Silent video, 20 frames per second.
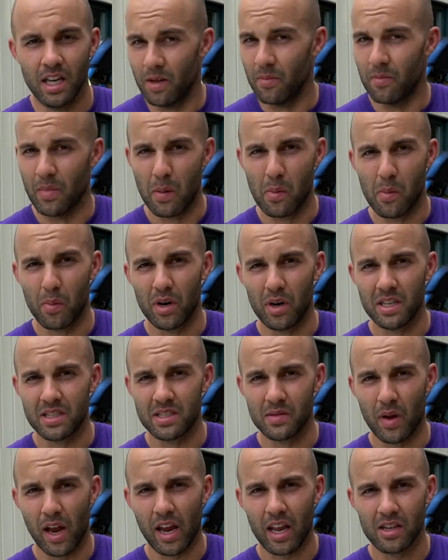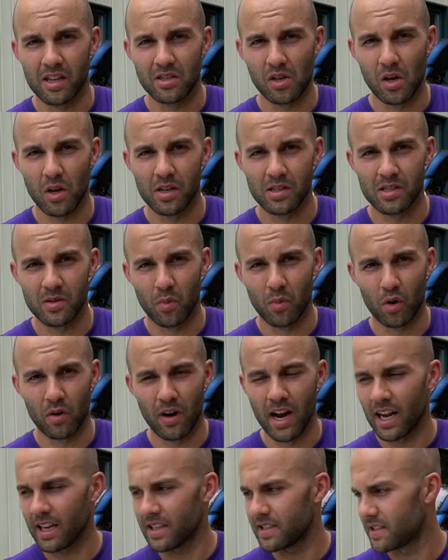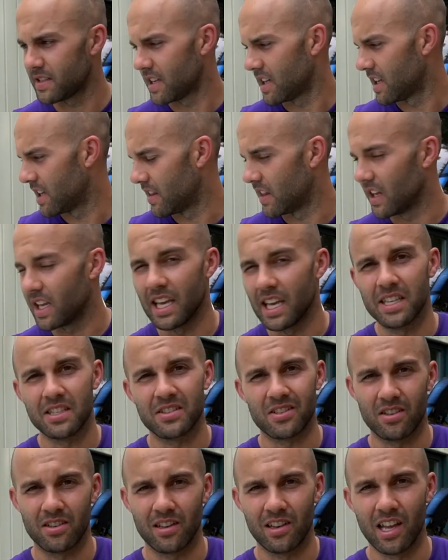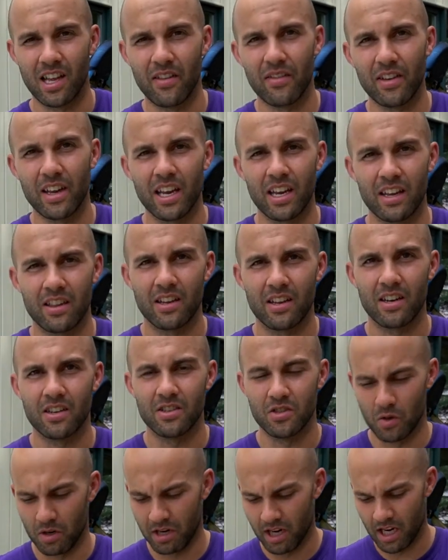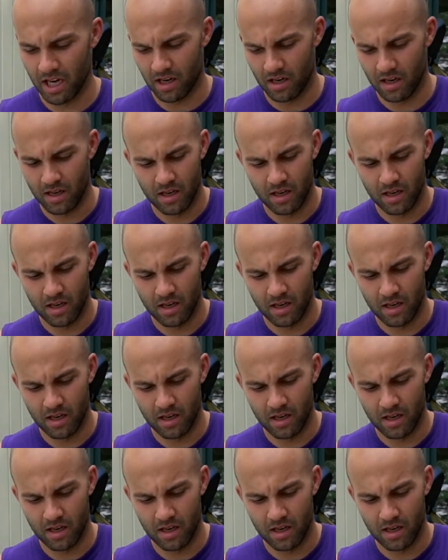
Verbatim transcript: maybe put in some baking soda, some borax. The kids are loving it and they're enjoying it.